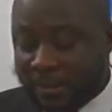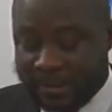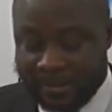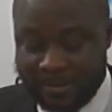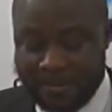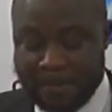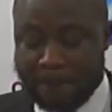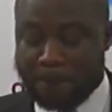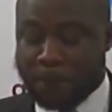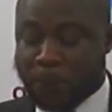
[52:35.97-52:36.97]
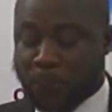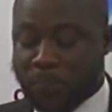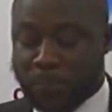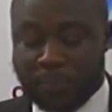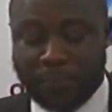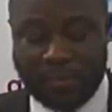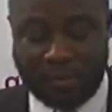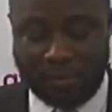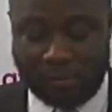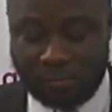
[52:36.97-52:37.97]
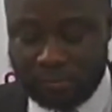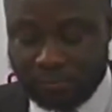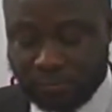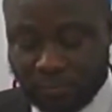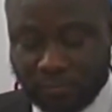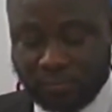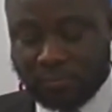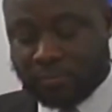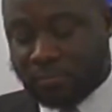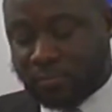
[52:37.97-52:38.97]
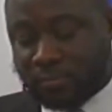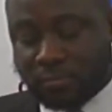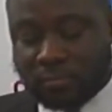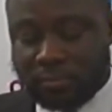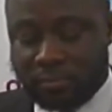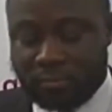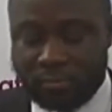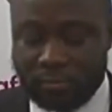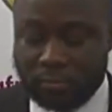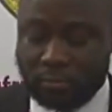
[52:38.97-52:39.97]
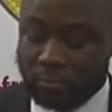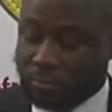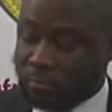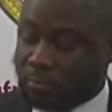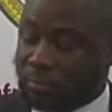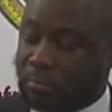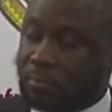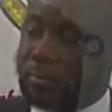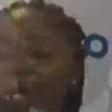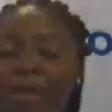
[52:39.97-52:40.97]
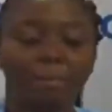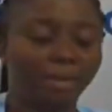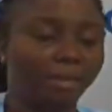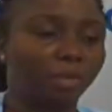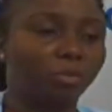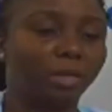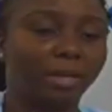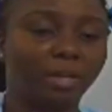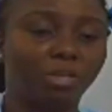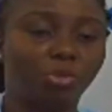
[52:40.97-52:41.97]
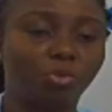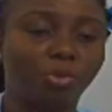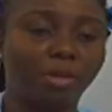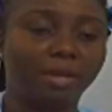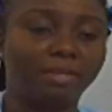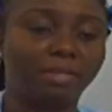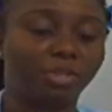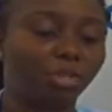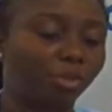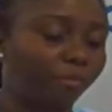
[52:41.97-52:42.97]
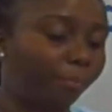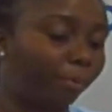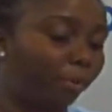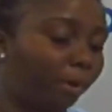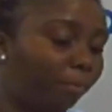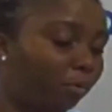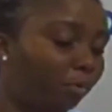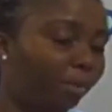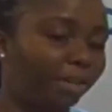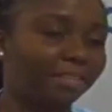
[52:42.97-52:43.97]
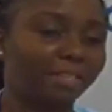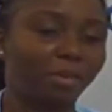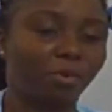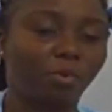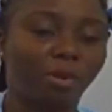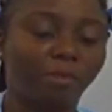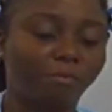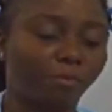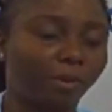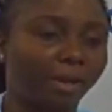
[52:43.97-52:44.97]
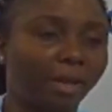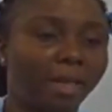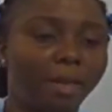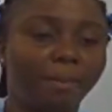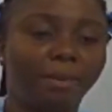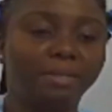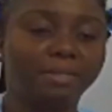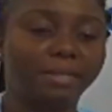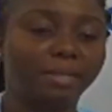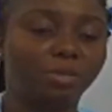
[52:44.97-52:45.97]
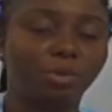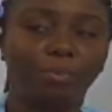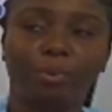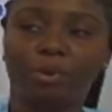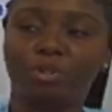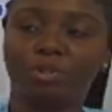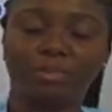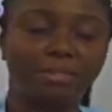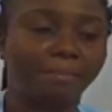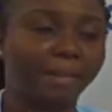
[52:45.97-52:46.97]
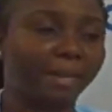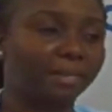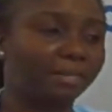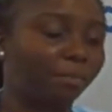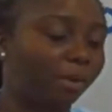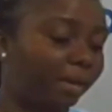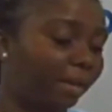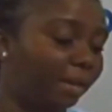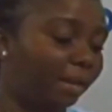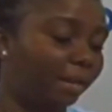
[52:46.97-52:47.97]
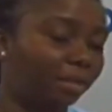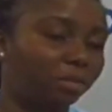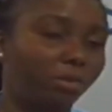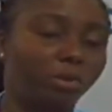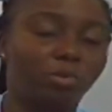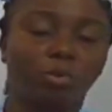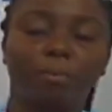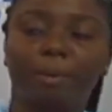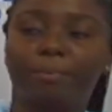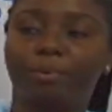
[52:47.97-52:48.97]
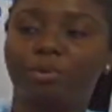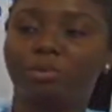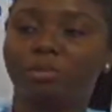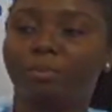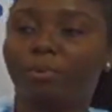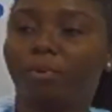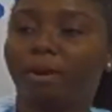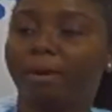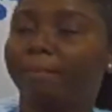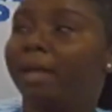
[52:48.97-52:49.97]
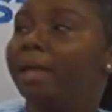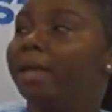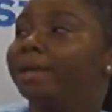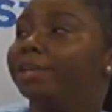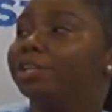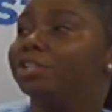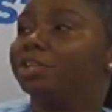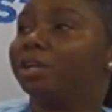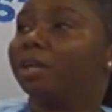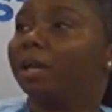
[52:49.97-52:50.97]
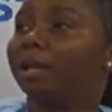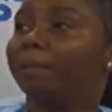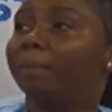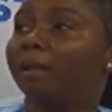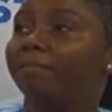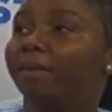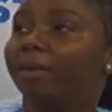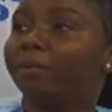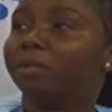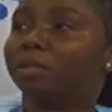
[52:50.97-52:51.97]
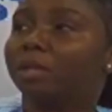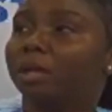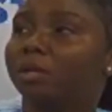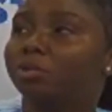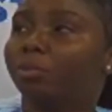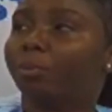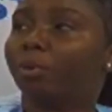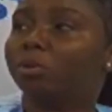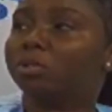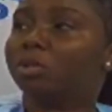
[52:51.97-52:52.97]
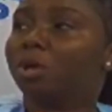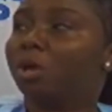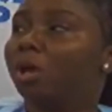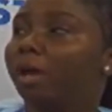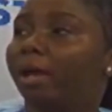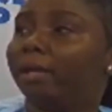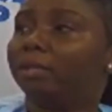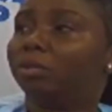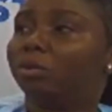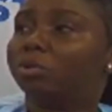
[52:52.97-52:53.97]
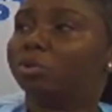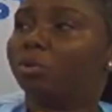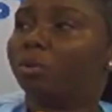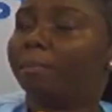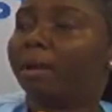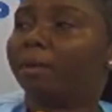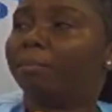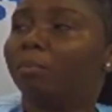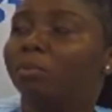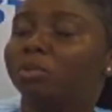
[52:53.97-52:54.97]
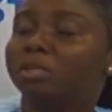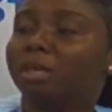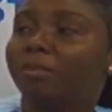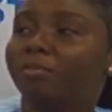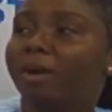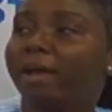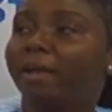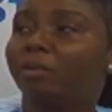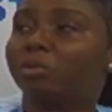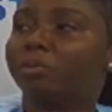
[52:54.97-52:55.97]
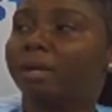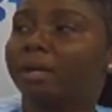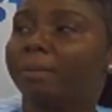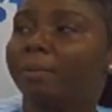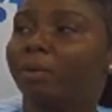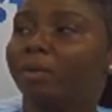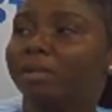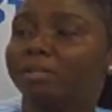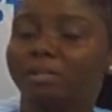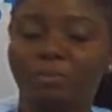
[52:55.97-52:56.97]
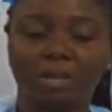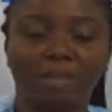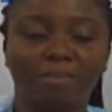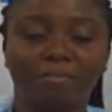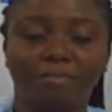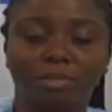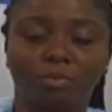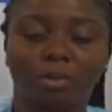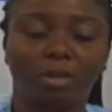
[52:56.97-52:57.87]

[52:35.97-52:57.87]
Many thanks for joining at the program this morning. Yusuf Keketoma Sandi, press secretary in State House. Many thanks for coming at the studio and this edition of the program. Good morning, Salon Go Left Una. Plenty thank you to the production team. Michael Sambola and Alex Lorenz Kuruma produced the program. DJ Lava give you technical support. And also Moses Kavra and Usman Kama make una see live on Facebook.